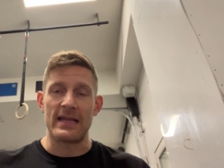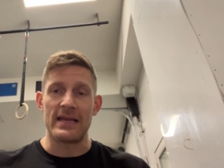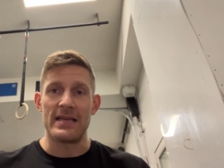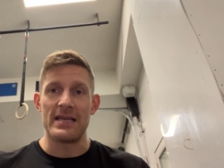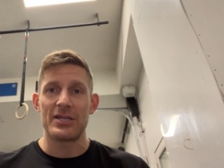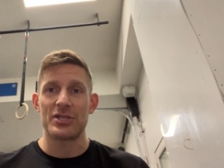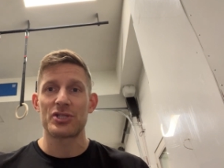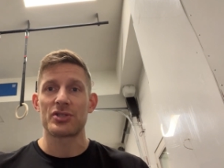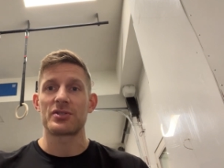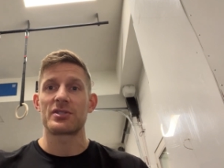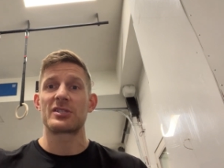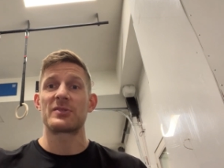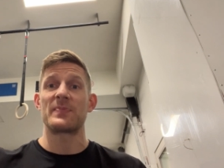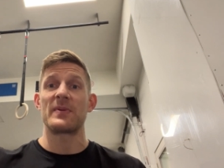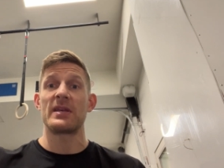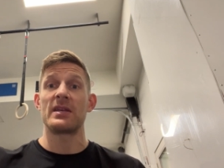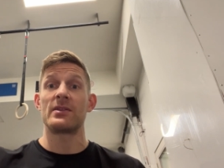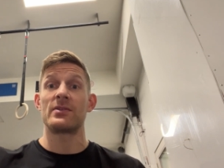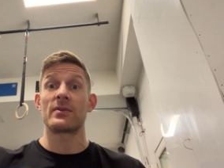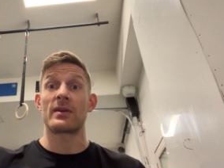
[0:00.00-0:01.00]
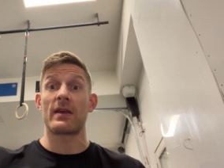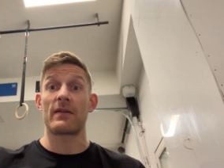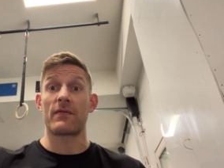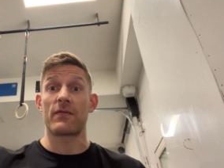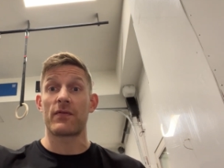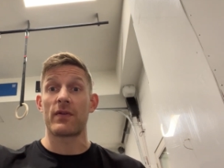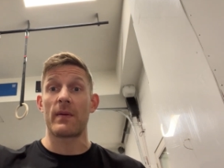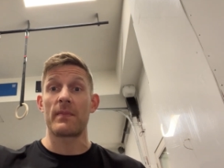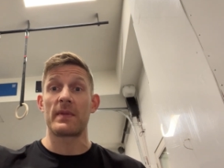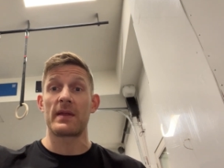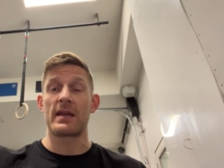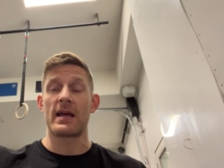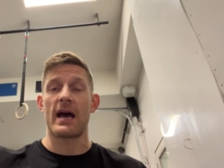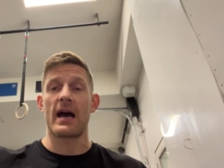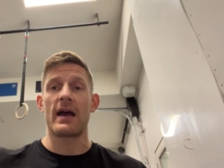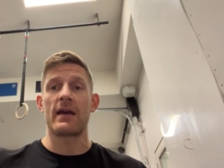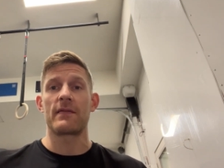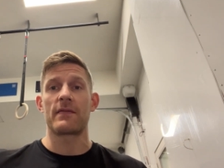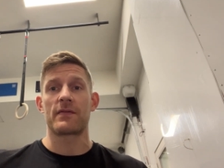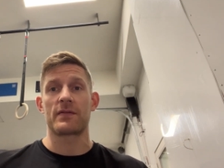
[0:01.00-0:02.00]
initial speed you get from the
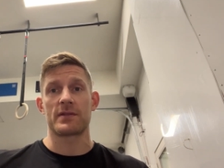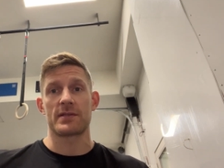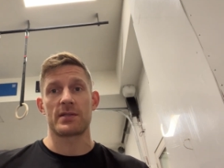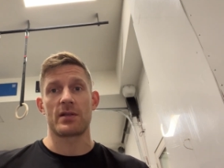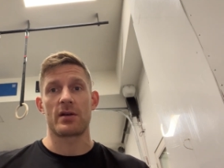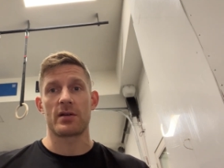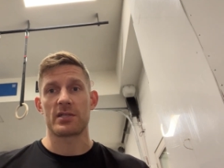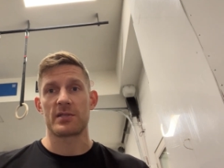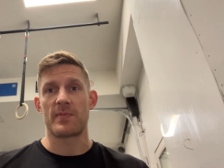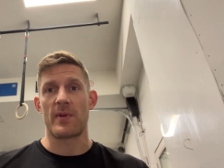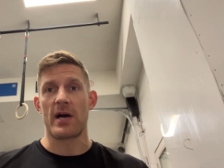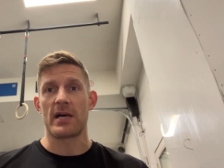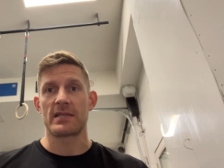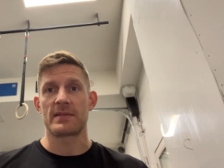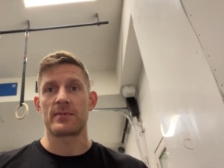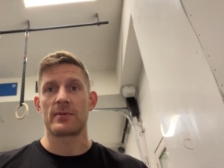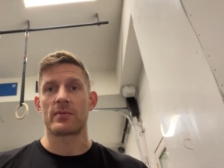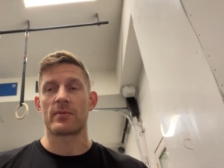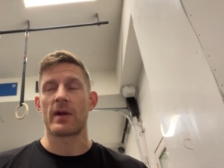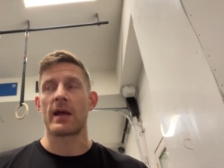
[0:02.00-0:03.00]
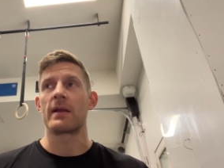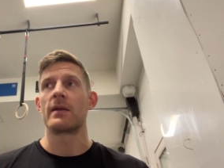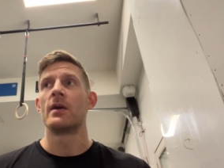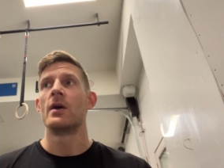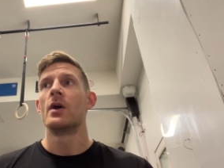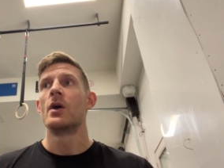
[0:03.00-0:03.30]
dive for as long as possible, right?